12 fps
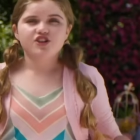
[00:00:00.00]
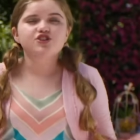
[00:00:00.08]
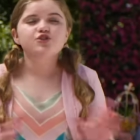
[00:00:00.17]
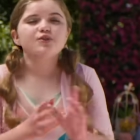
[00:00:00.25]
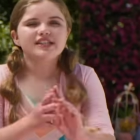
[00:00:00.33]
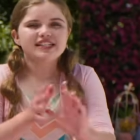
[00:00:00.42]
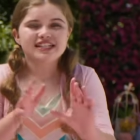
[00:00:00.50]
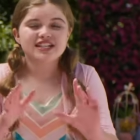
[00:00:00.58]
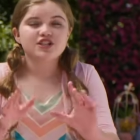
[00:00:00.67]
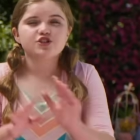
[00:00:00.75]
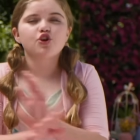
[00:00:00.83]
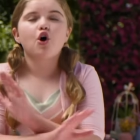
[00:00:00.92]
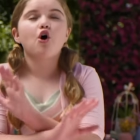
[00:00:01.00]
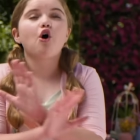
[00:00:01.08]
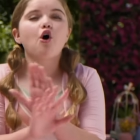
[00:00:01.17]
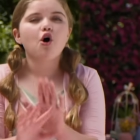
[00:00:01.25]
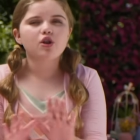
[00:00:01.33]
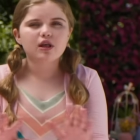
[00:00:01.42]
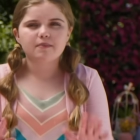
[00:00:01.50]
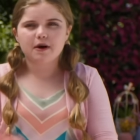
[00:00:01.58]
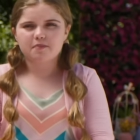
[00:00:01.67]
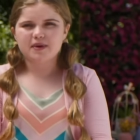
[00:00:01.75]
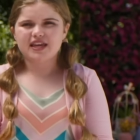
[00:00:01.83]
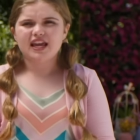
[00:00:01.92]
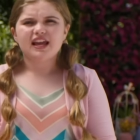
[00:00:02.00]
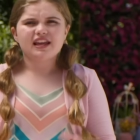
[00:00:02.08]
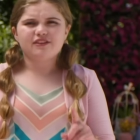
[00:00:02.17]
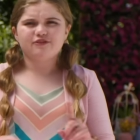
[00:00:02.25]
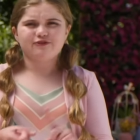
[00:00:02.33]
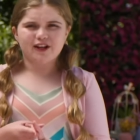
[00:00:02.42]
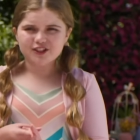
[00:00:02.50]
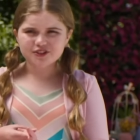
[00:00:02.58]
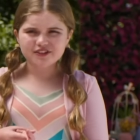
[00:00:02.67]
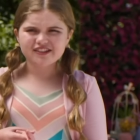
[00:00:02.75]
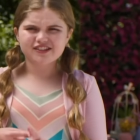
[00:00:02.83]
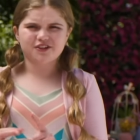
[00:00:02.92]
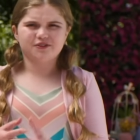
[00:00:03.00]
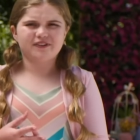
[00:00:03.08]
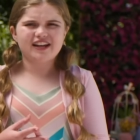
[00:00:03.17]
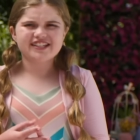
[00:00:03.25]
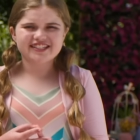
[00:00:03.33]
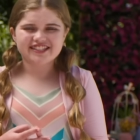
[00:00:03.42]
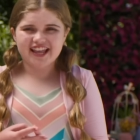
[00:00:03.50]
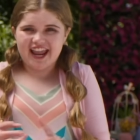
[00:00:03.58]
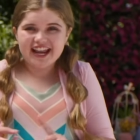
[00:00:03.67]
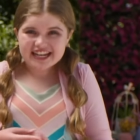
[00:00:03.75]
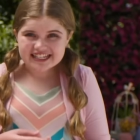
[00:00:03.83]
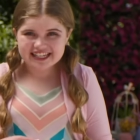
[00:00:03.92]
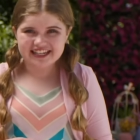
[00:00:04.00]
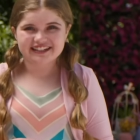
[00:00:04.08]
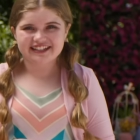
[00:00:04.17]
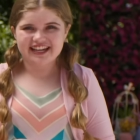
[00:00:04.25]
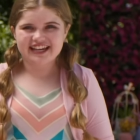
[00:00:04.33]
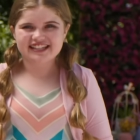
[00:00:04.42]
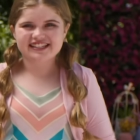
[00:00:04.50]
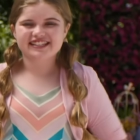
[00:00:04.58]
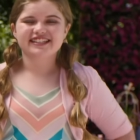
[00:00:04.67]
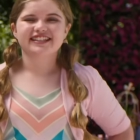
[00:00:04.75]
She's going to teach us all about being adventurous, courageous, and curious.